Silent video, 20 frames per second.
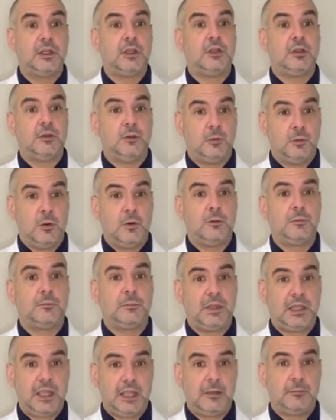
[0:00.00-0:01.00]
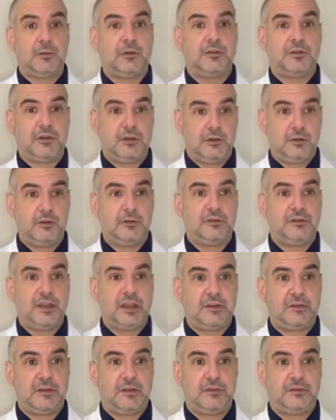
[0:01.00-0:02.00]
you won't be able to use
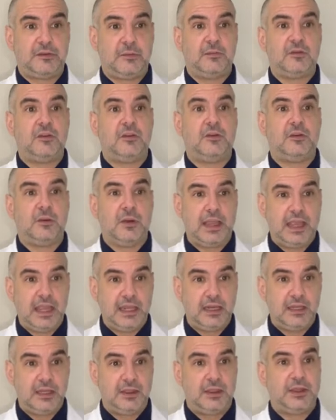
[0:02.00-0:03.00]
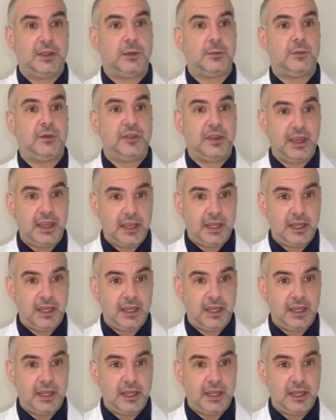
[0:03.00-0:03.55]
that system to do anything with